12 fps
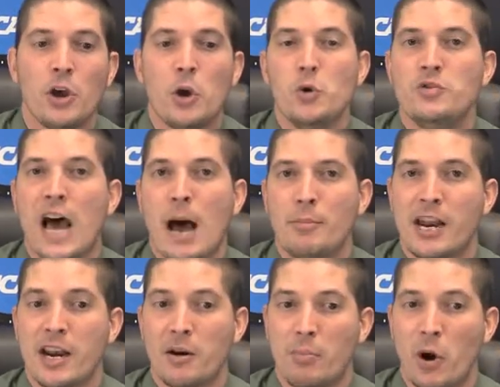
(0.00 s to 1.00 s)
who
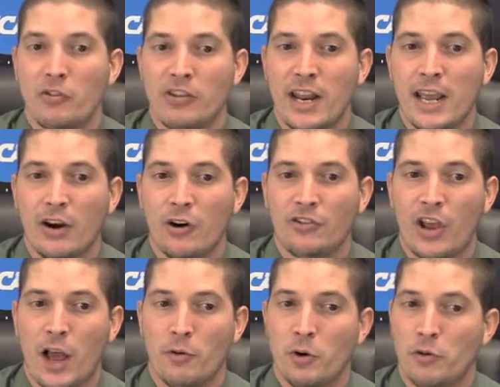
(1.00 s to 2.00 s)
dominated opposing hitters
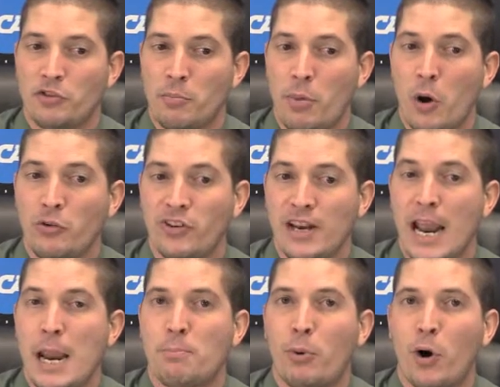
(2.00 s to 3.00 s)
en route to posting
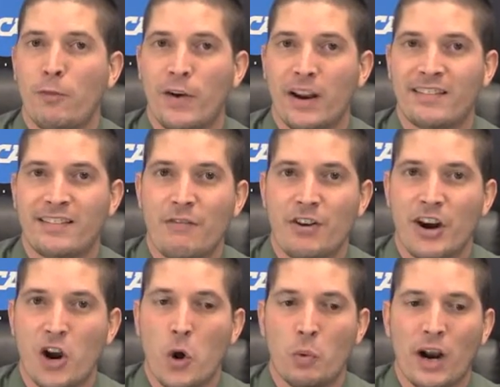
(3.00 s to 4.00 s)
a perfect
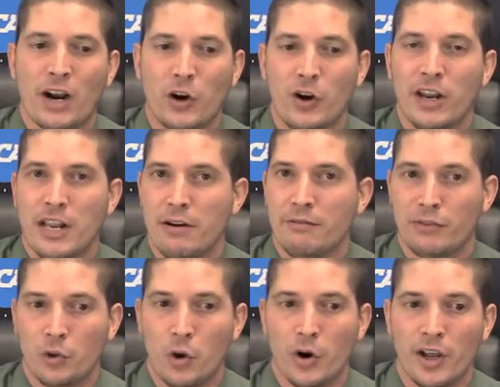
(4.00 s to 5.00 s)
7-0 record in
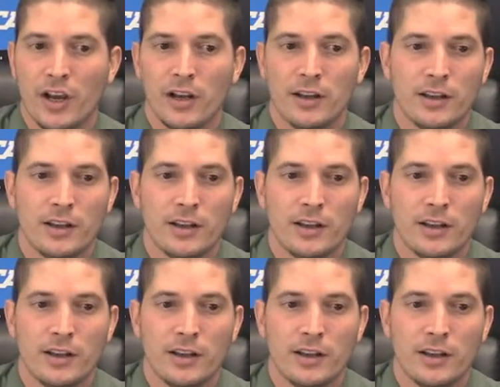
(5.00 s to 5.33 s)
Florida.